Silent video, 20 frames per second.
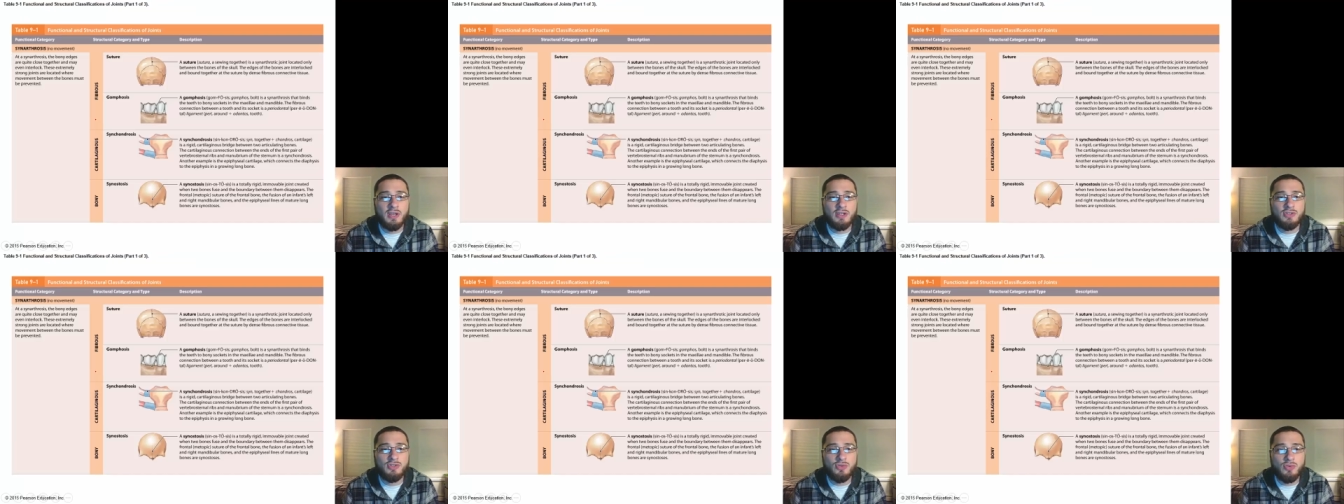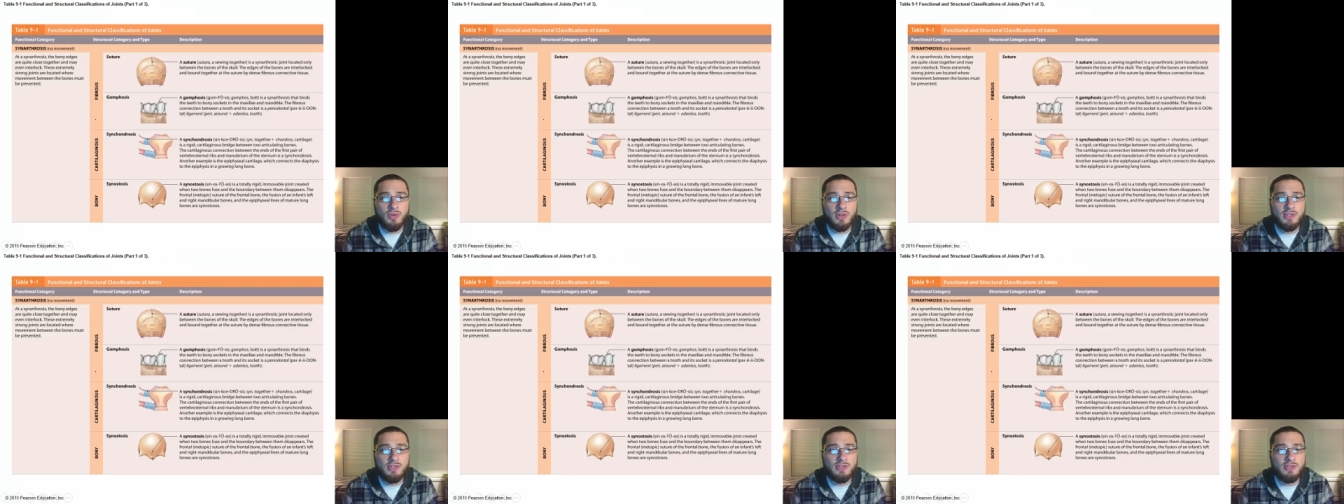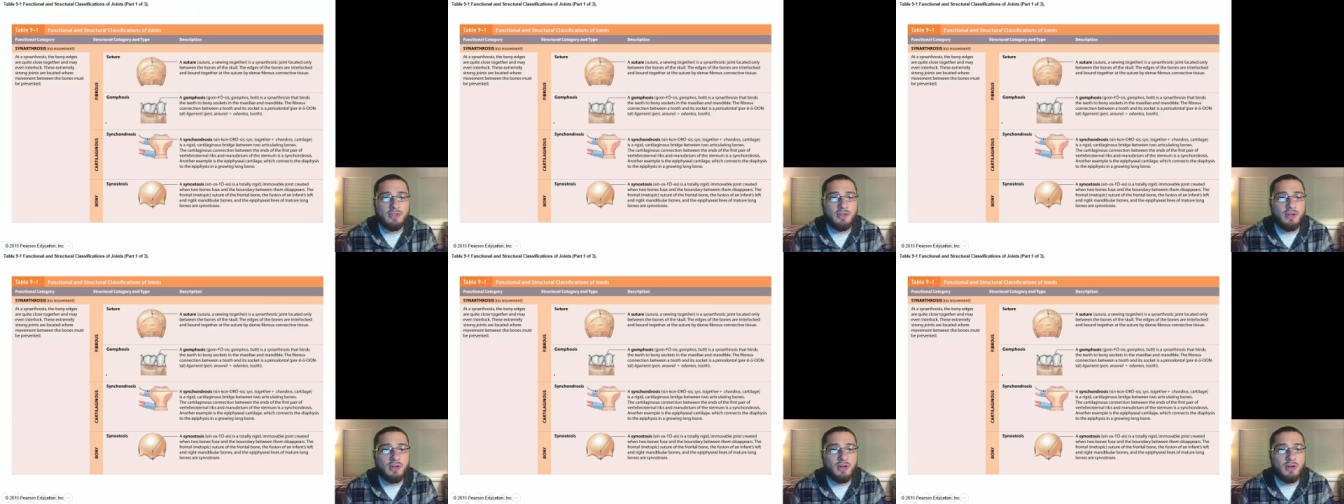
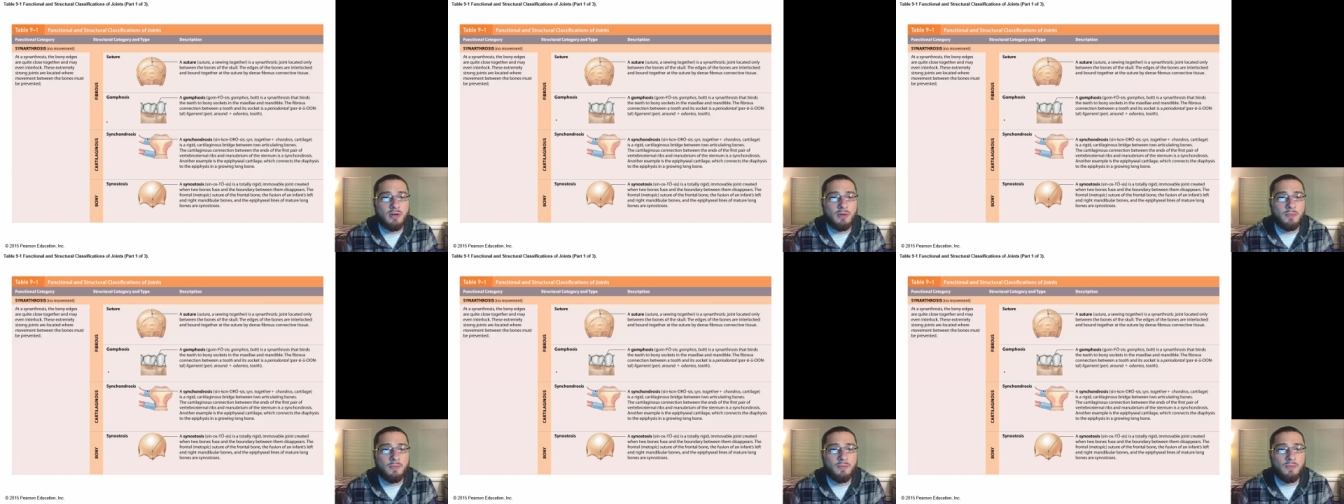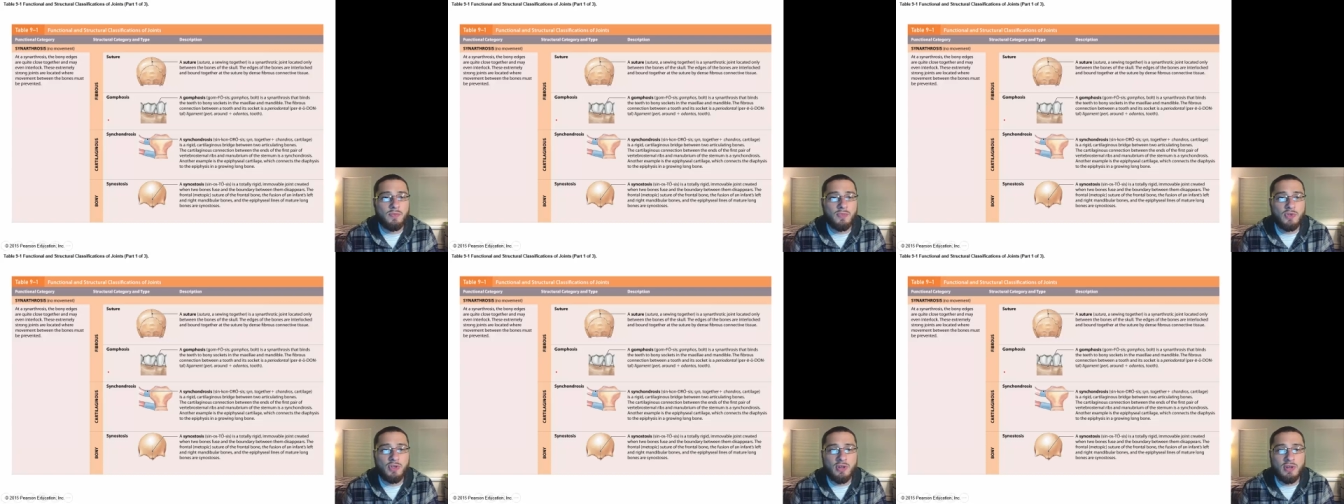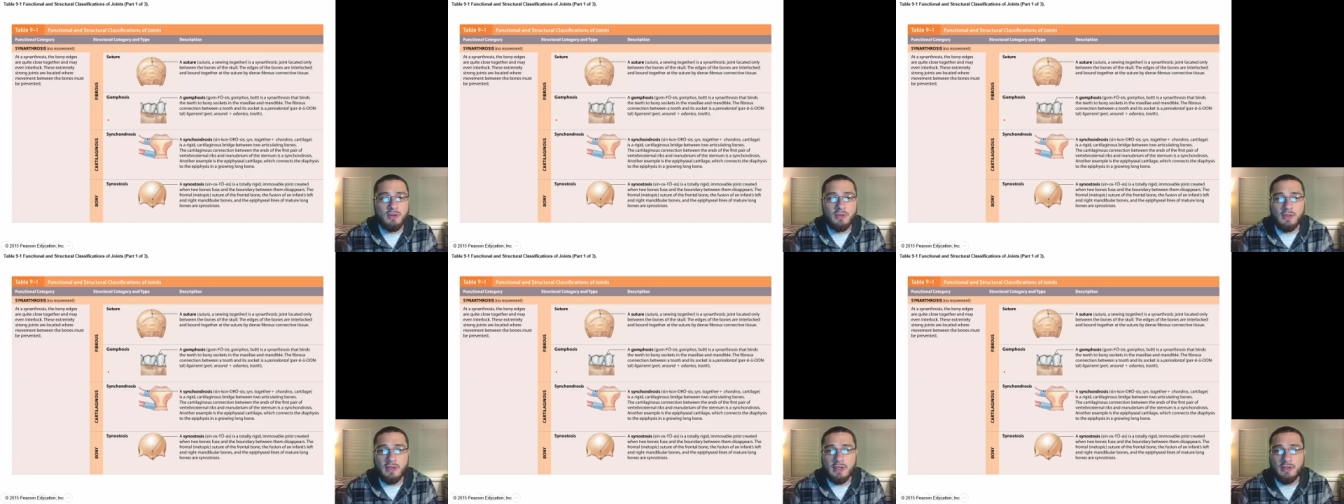joints
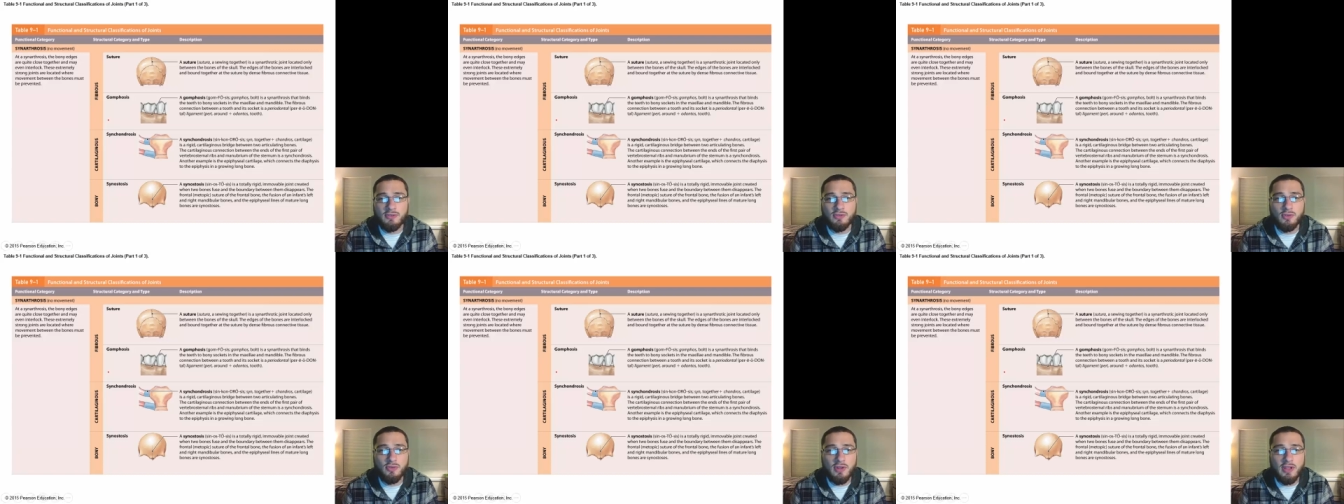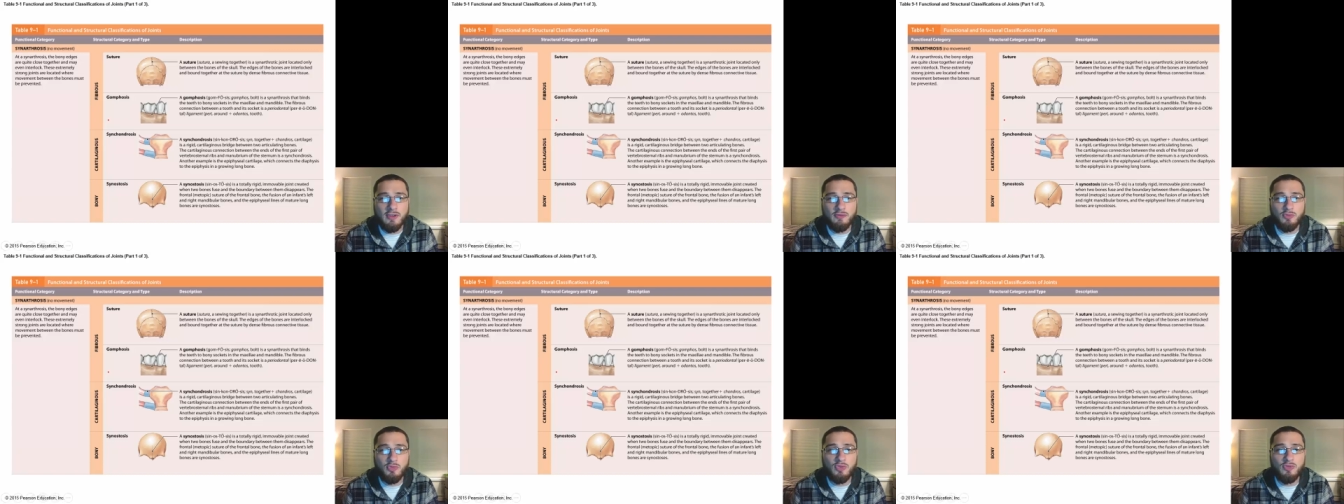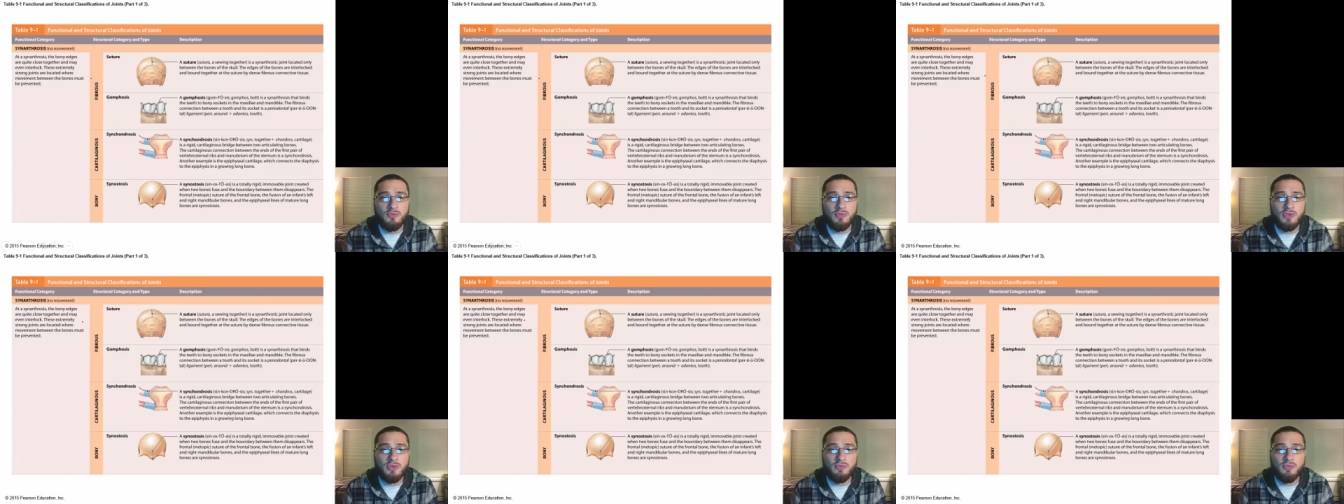that don't have
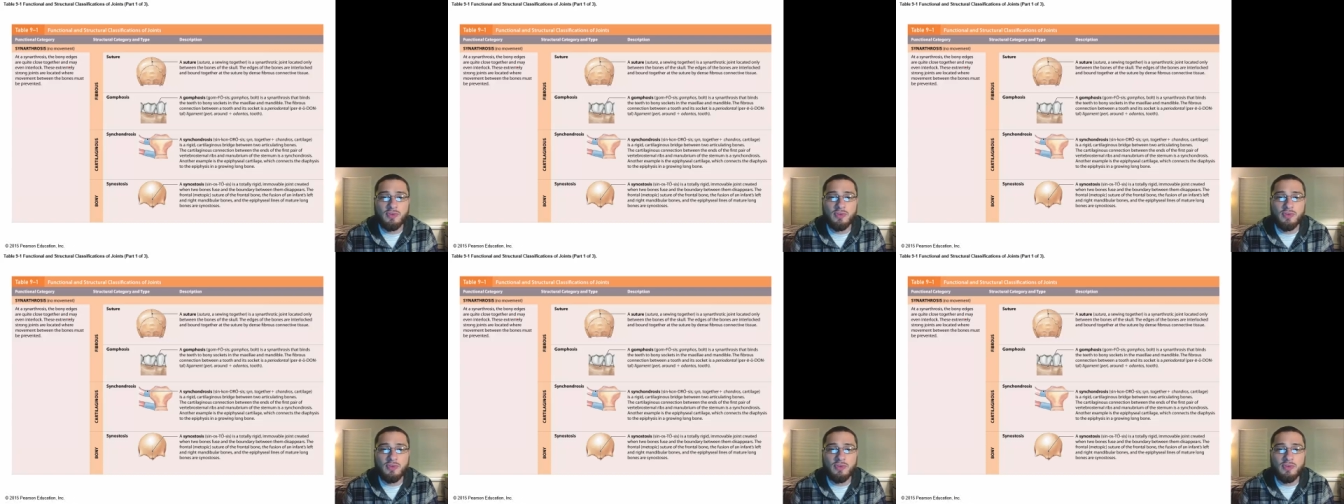movement.